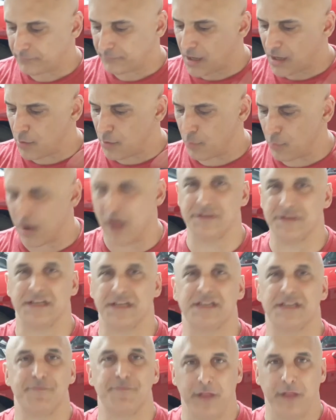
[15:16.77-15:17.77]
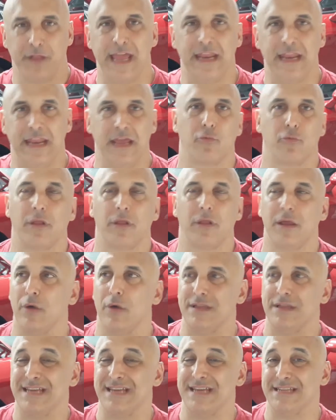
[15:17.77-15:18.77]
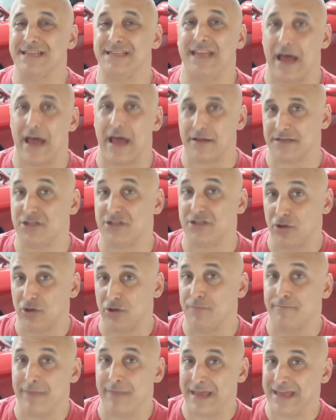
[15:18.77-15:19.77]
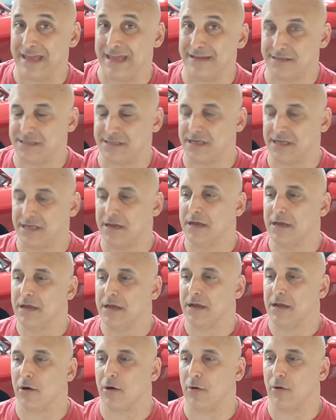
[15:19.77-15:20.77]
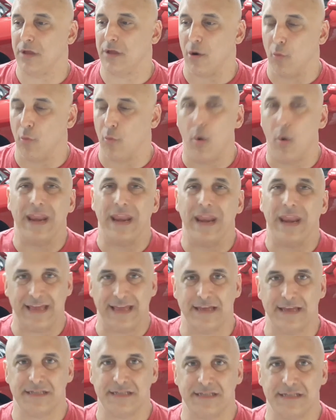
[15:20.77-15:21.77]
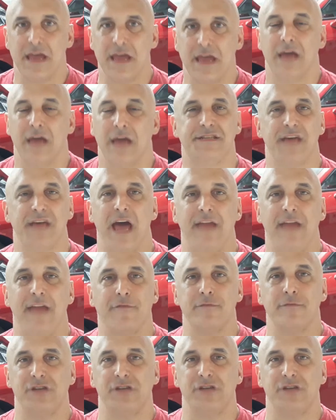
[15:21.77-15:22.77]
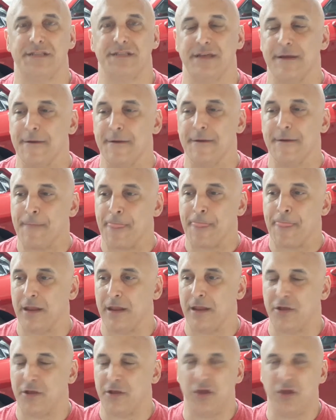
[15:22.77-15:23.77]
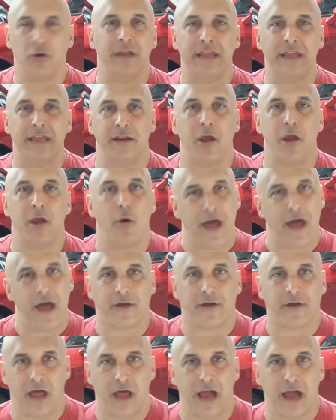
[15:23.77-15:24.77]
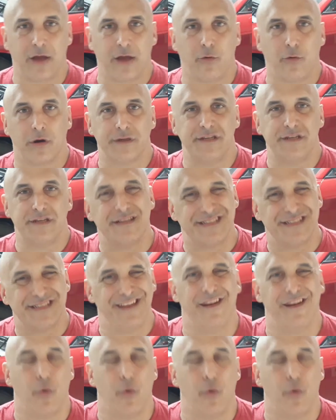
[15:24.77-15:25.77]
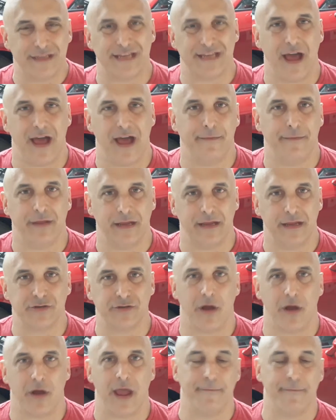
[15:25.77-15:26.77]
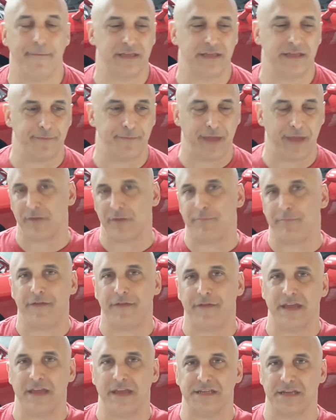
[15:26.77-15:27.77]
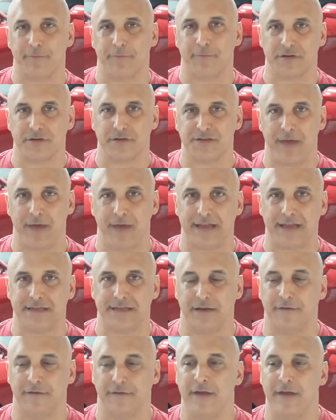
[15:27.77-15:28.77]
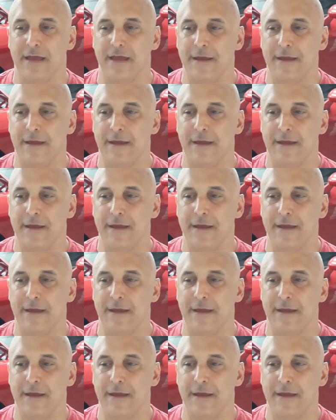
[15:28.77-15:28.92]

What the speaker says: where I was explaining really what density altitude means, or, you know, what it is, aside from just, you know, you don't need to know how the clock works. You just need to know what time it is, right? But to be able to put things into perspective,